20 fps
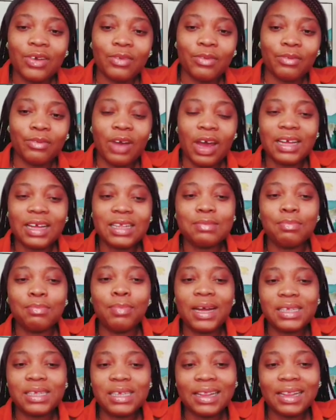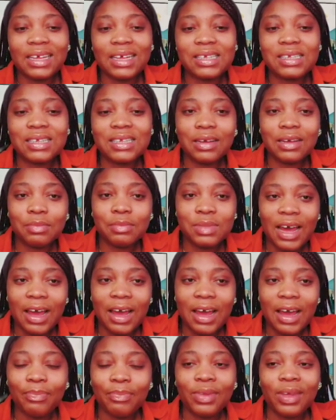right? But at the same
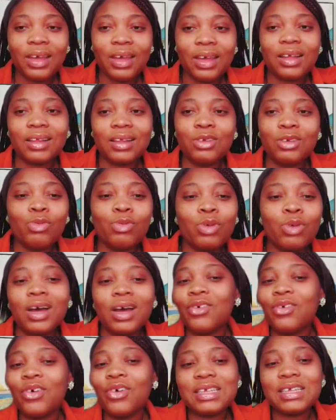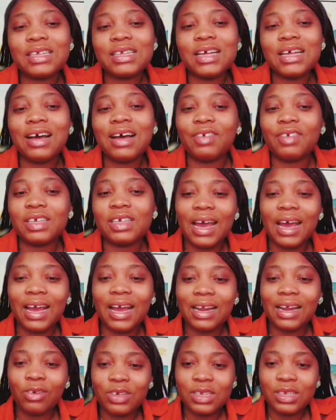time, you can always have a side
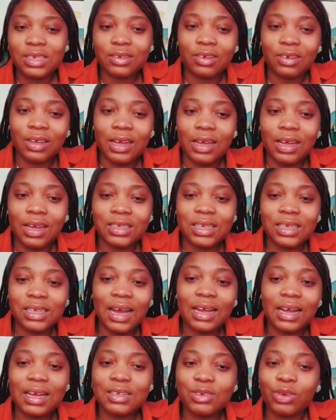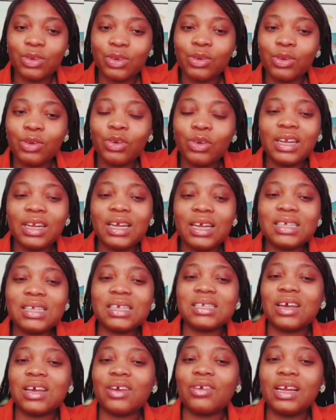hustle. A side hustle. You don't
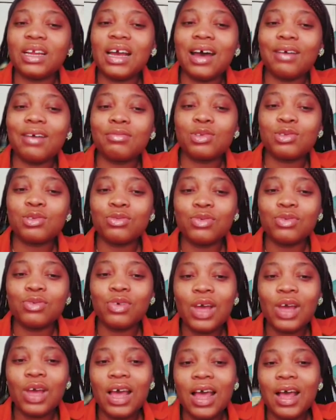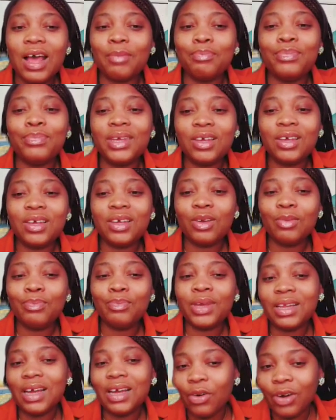necessarily have to be
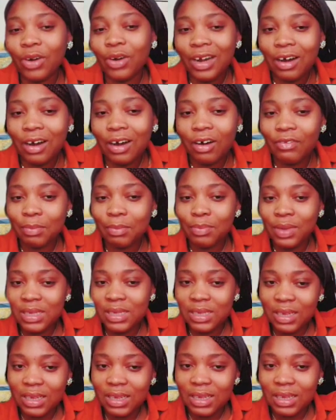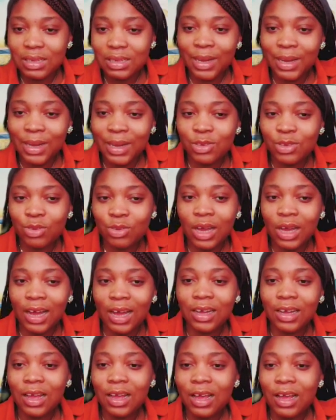the owner of a business, but you
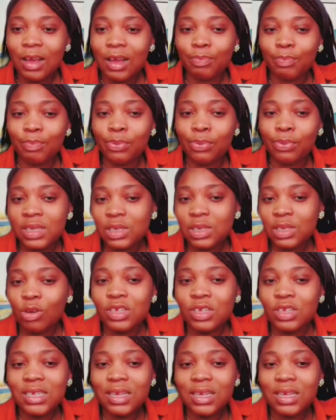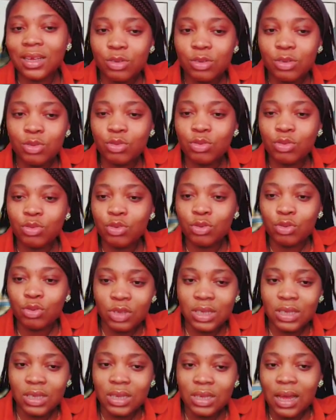can put your skills to
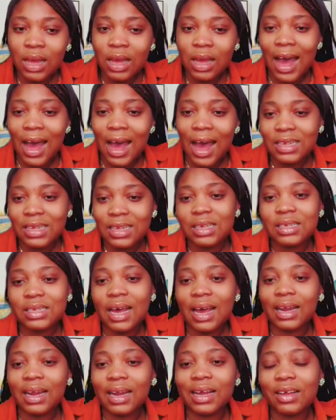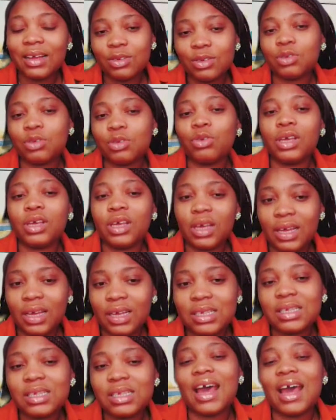use as a side hustle. So
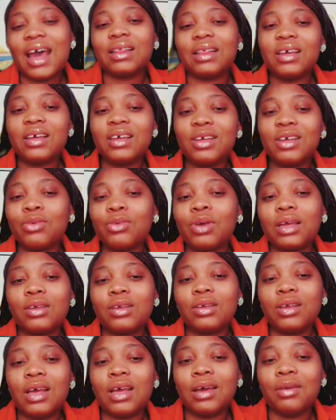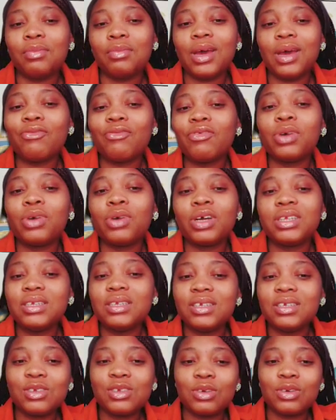yes, I think everybody
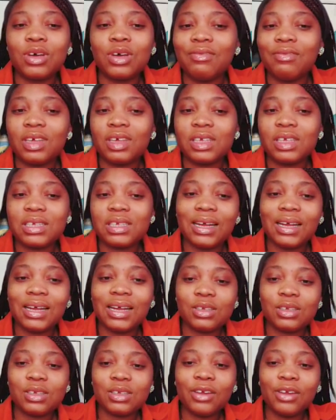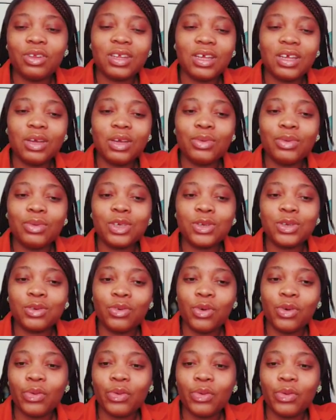needs to have a side hustle. I don't think we should
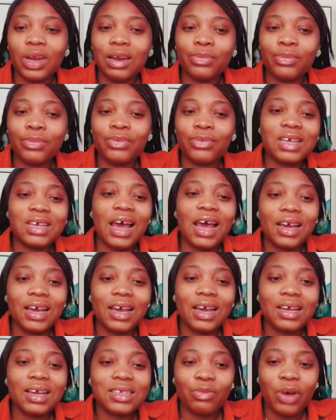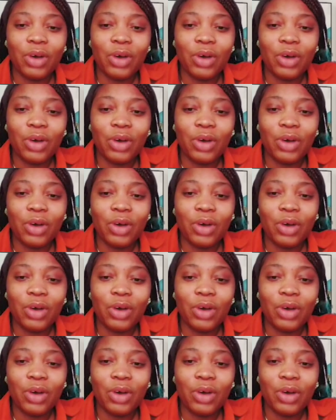all put our eggs in one